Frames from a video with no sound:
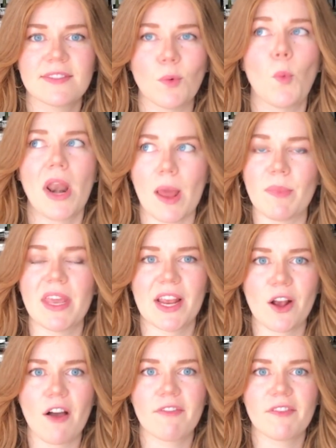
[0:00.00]
when I'm
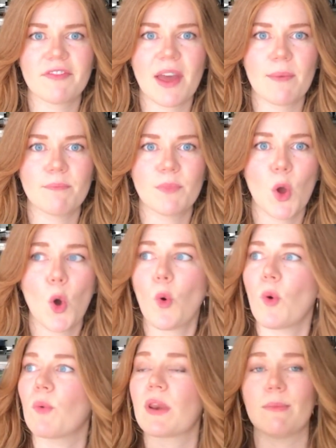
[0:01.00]
eating off of them
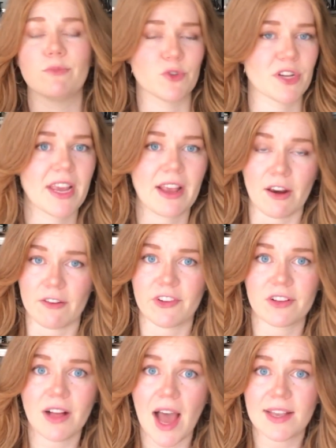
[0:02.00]
or when I'm drinking out of
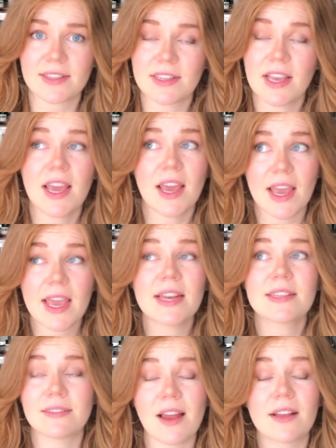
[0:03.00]
a glass. It
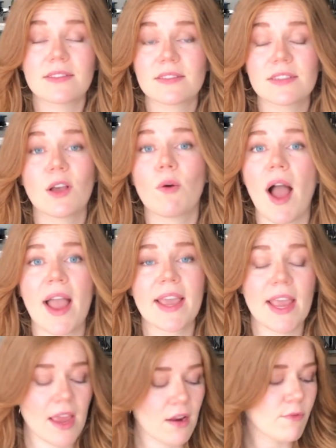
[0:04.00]
is nuts. So I
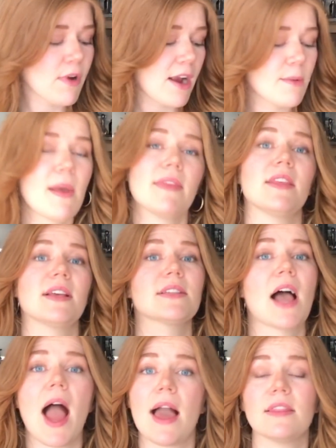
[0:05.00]
can't recommend
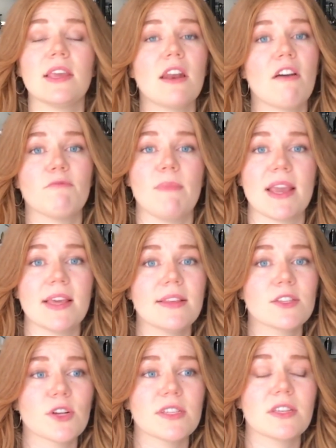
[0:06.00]
this highly enough. Making
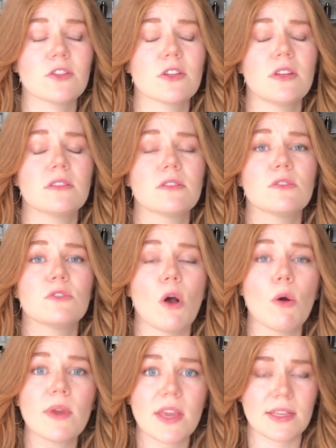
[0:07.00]
this transition is
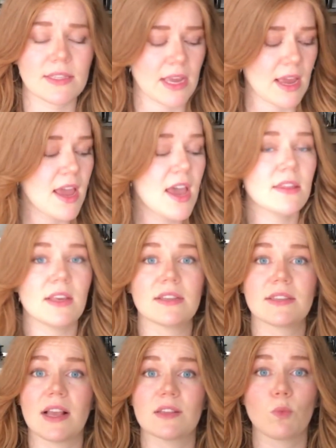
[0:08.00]
so easy.
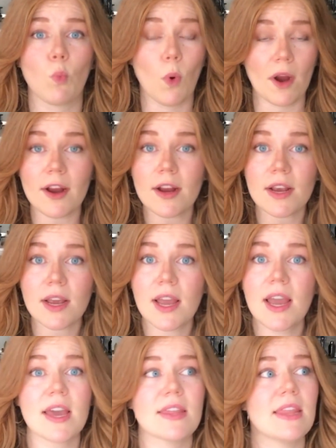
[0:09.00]
These things work.
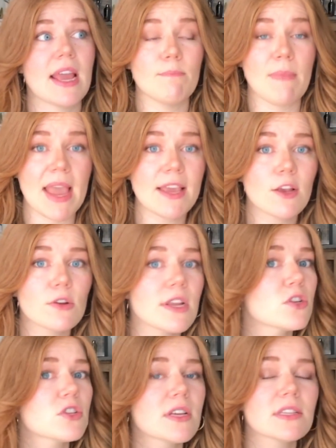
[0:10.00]
They make your
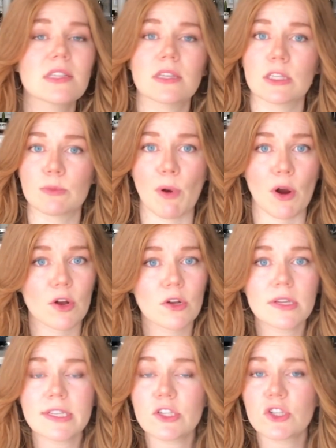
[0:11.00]
dishes
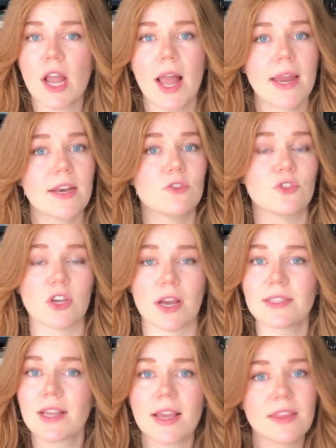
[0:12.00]
sparkle and shine
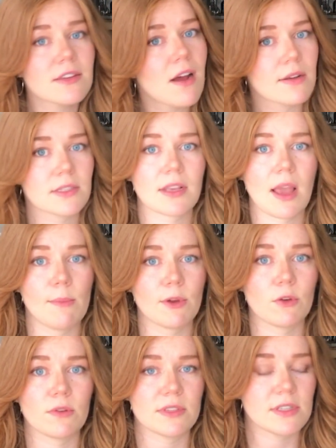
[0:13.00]
just like the toxic
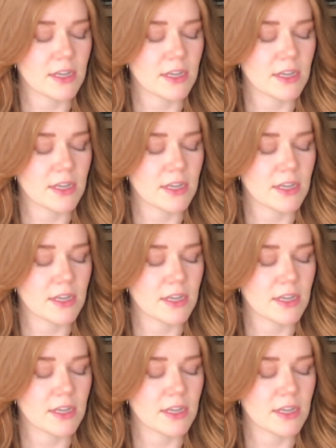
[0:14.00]
chemicals